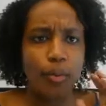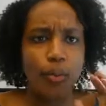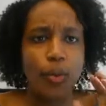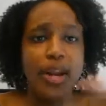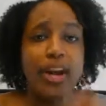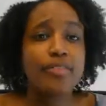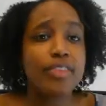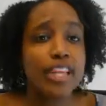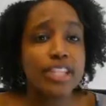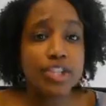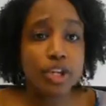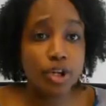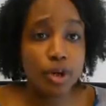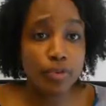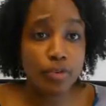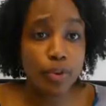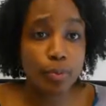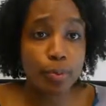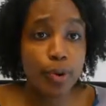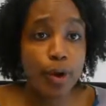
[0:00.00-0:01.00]
whenever they turn
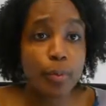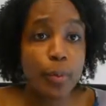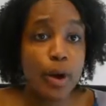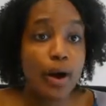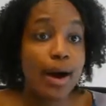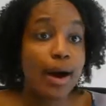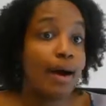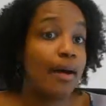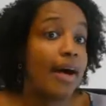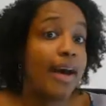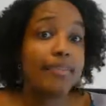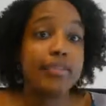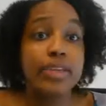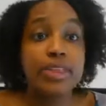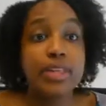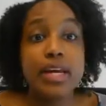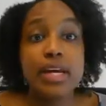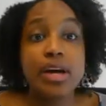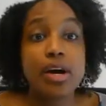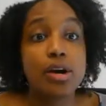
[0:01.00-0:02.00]
over the promo aisle,
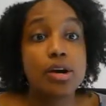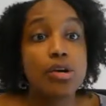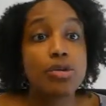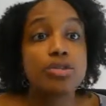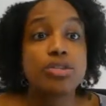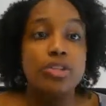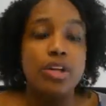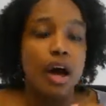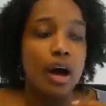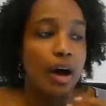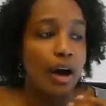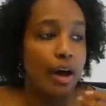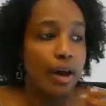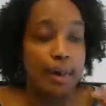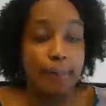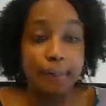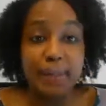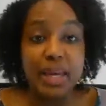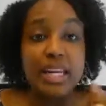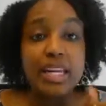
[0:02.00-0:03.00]
everything goes
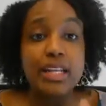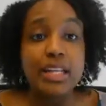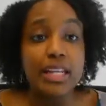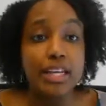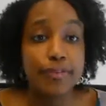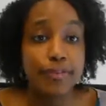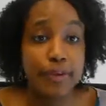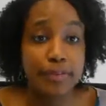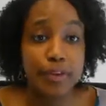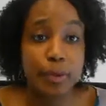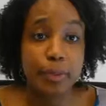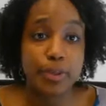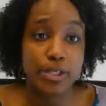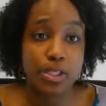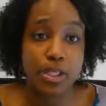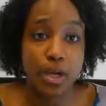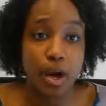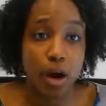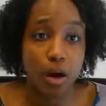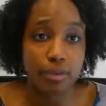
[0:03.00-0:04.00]
immediately to
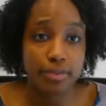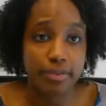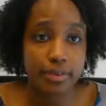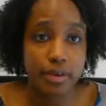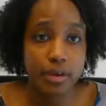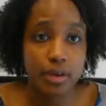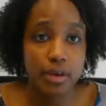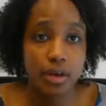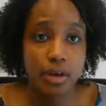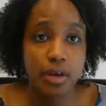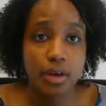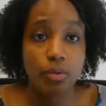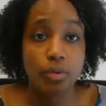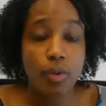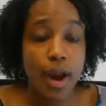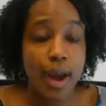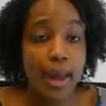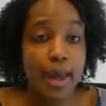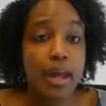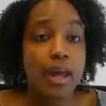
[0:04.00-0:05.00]
50% off,
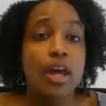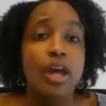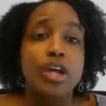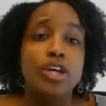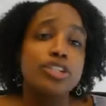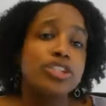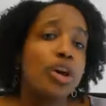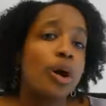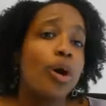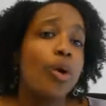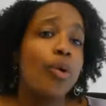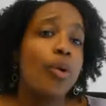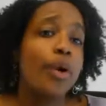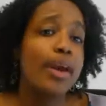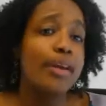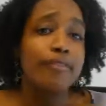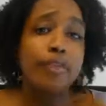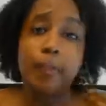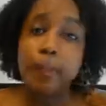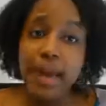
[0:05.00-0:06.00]
right? So
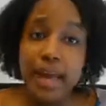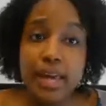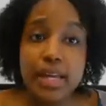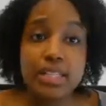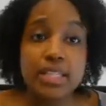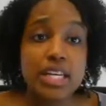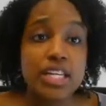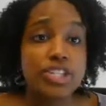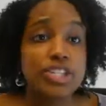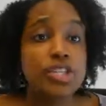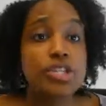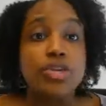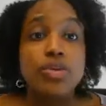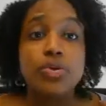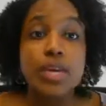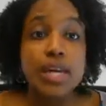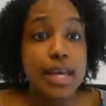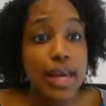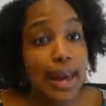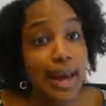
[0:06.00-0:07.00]
if you're paying attention,
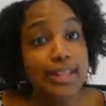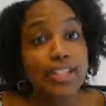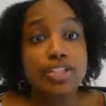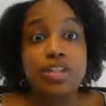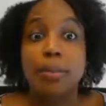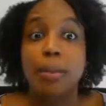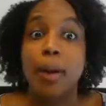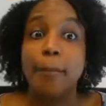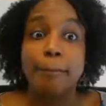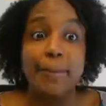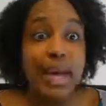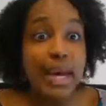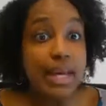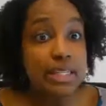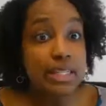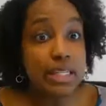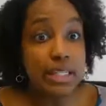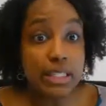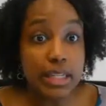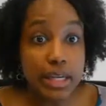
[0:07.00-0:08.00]
you can catch some
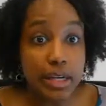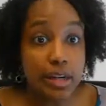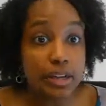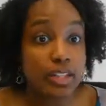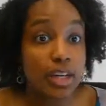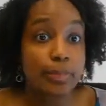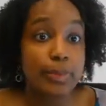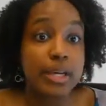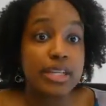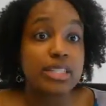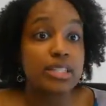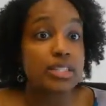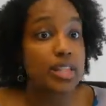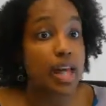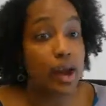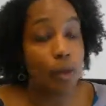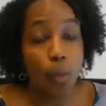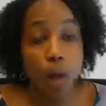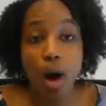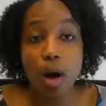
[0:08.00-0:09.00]
amazing deals at places
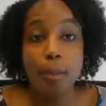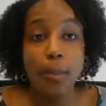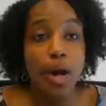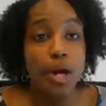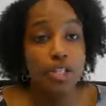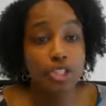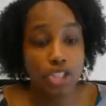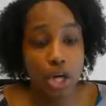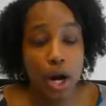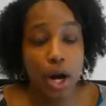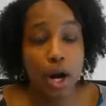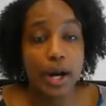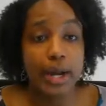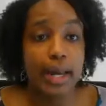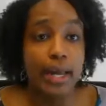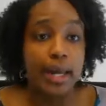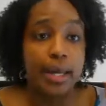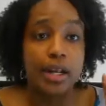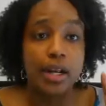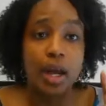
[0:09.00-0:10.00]
like Walmart,
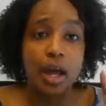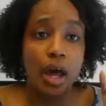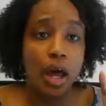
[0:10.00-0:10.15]
Target,